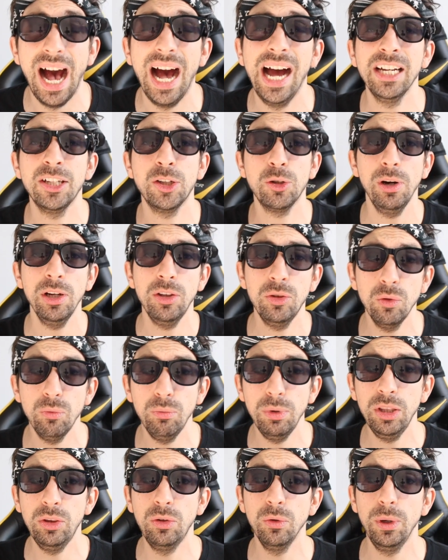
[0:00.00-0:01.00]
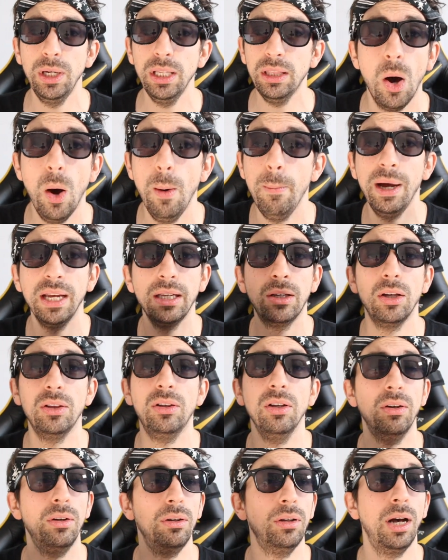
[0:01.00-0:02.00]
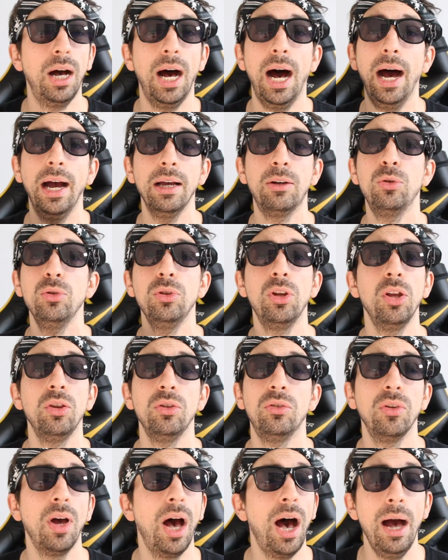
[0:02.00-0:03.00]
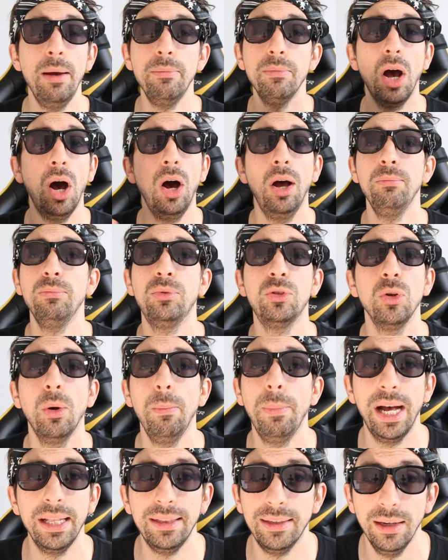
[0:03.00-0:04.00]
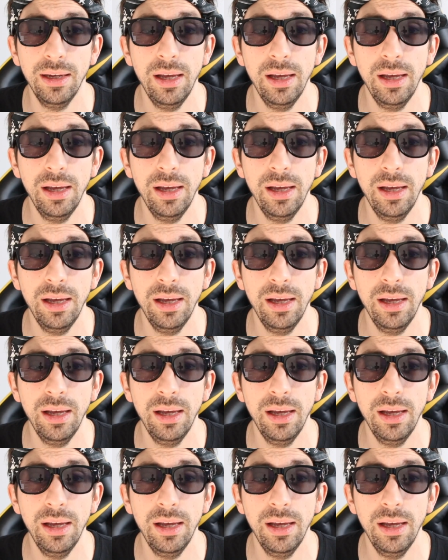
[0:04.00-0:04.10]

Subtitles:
I tried to redo it. Oh my God, I couldn't. I'm so bad.